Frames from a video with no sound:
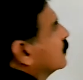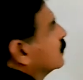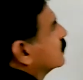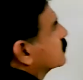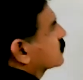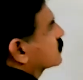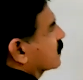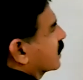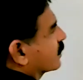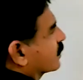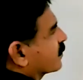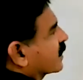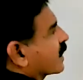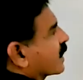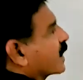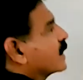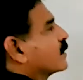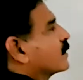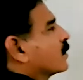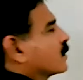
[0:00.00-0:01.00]
So let me
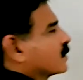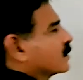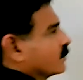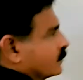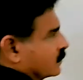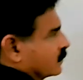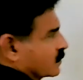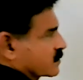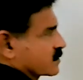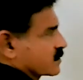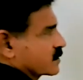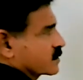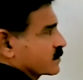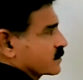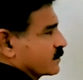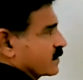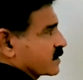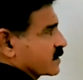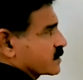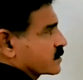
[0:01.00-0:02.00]
write all the forces
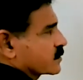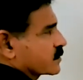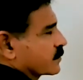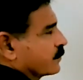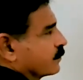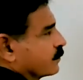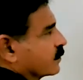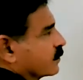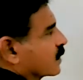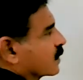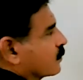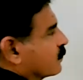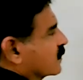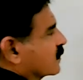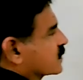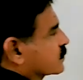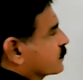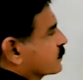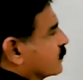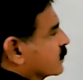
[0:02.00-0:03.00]
first. The
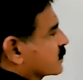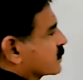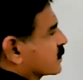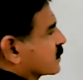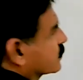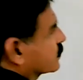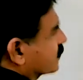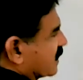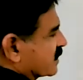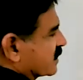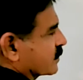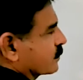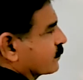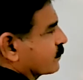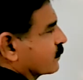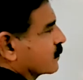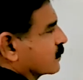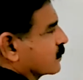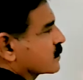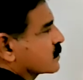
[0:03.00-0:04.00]
first force is pressure
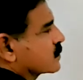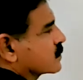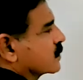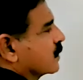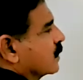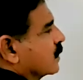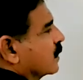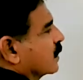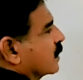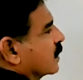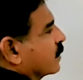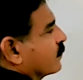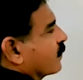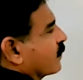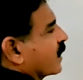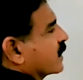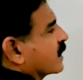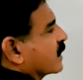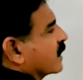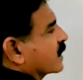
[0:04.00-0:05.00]
force. If I
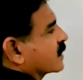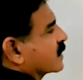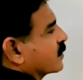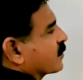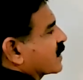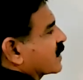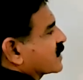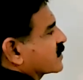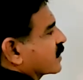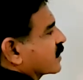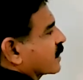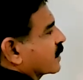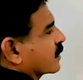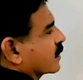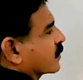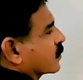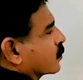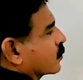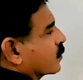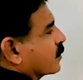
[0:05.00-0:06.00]
take the pressure here
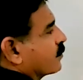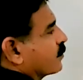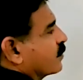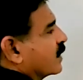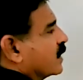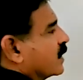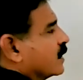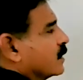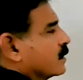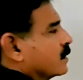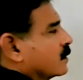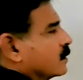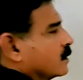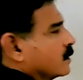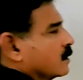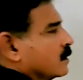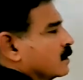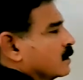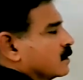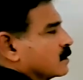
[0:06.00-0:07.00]
to be P,
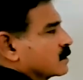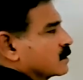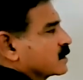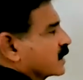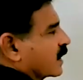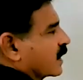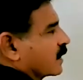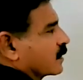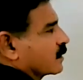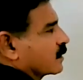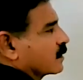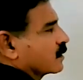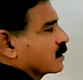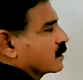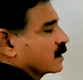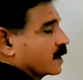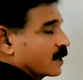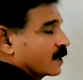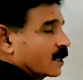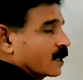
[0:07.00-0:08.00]
then
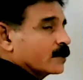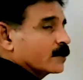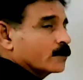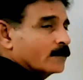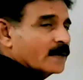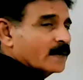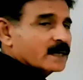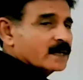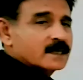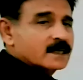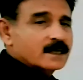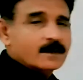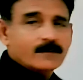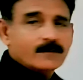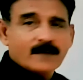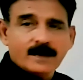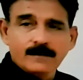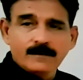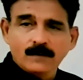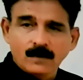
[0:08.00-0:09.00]
in electromagnetic
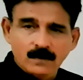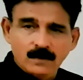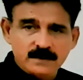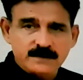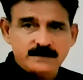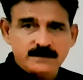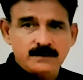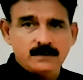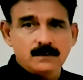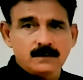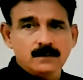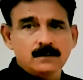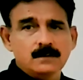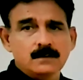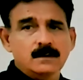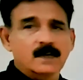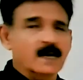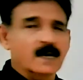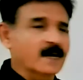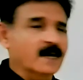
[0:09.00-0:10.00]
wave also,
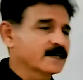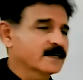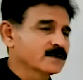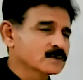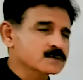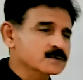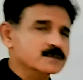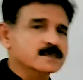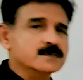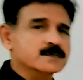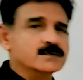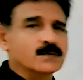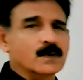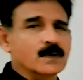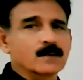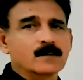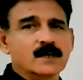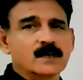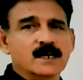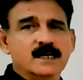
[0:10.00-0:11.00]
I had used this
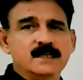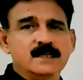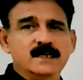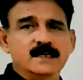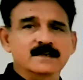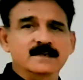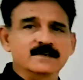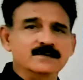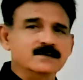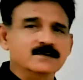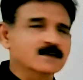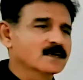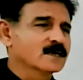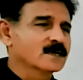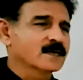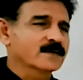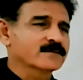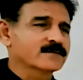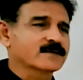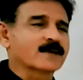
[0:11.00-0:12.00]
formula, that is,
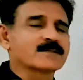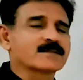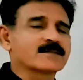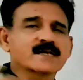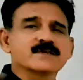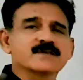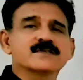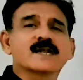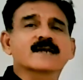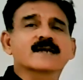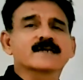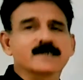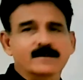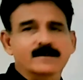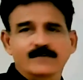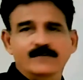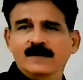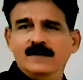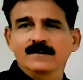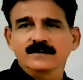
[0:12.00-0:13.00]
if something in electric
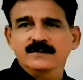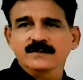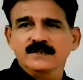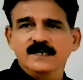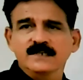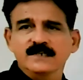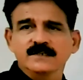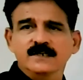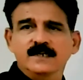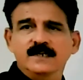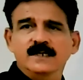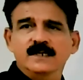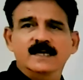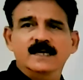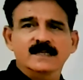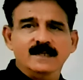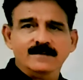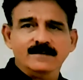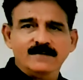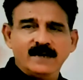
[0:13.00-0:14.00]
field was changing, and
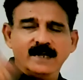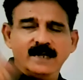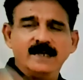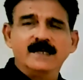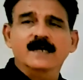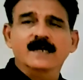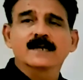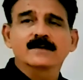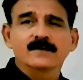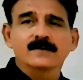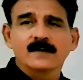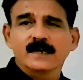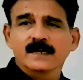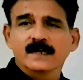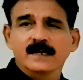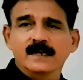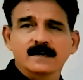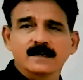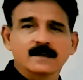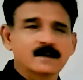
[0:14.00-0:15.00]
then when I
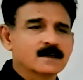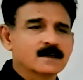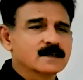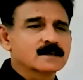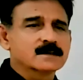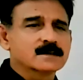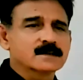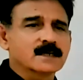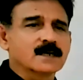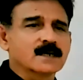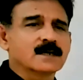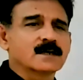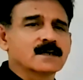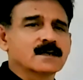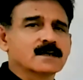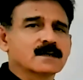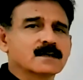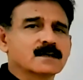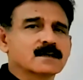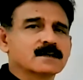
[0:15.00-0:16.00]
calculated
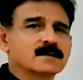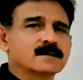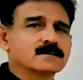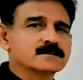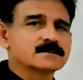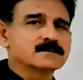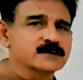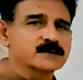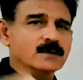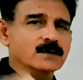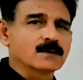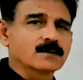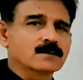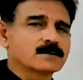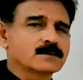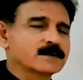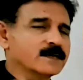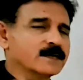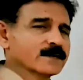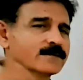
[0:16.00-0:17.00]
the
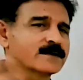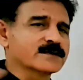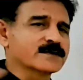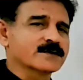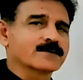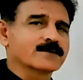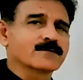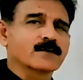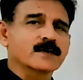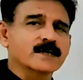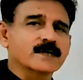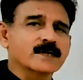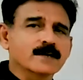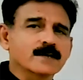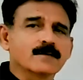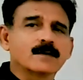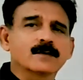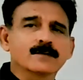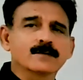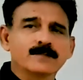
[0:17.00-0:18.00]
equation for E
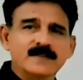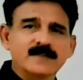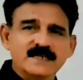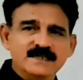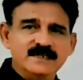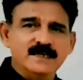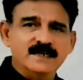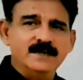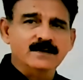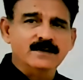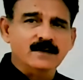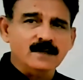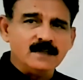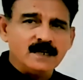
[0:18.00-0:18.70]
equal to BC and all